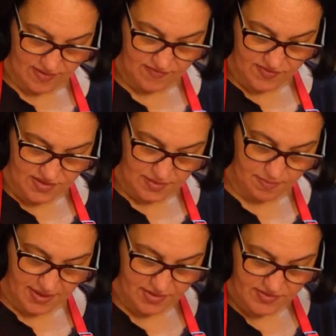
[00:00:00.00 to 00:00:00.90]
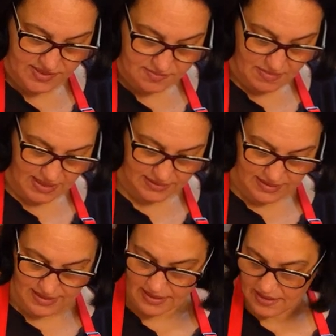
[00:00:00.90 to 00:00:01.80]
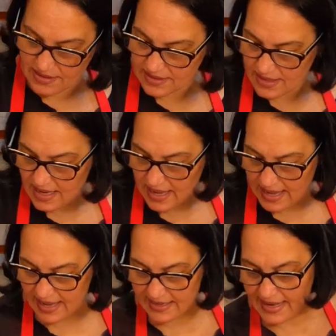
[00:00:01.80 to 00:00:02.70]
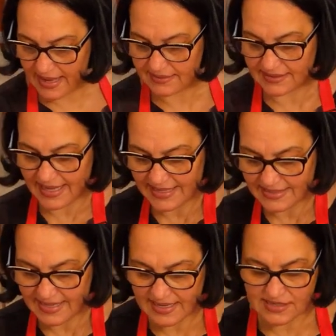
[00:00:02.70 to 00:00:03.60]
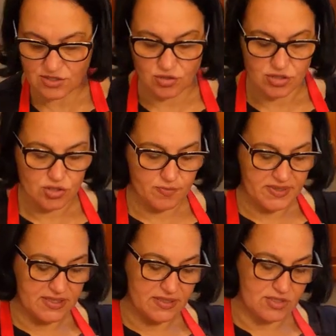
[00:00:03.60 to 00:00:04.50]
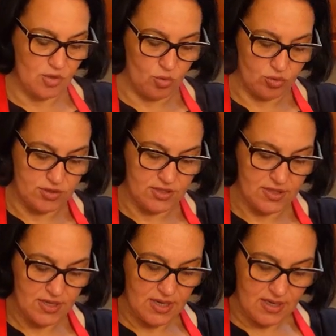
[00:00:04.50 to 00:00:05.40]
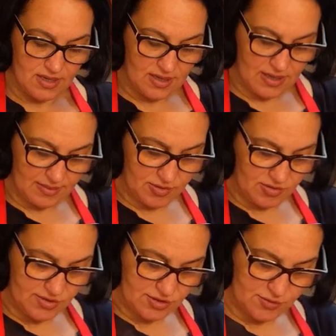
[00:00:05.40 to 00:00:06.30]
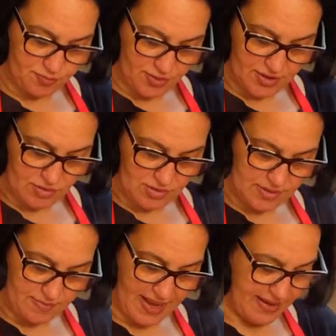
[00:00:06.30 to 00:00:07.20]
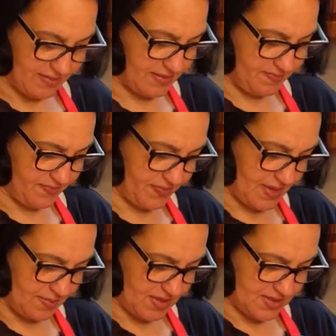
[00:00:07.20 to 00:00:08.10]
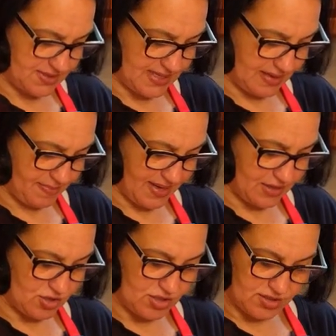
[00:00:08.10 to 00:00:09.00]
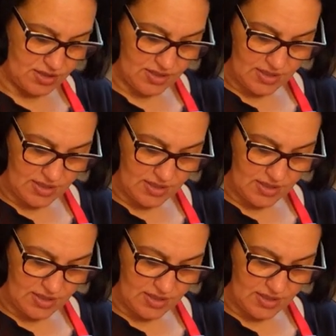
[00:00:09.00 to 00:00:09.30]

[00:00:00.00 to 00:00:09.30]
yeah, the butter is melting. And now the next thing is going to be the salt. I'm going to sprinkle about, I'm going to say about a good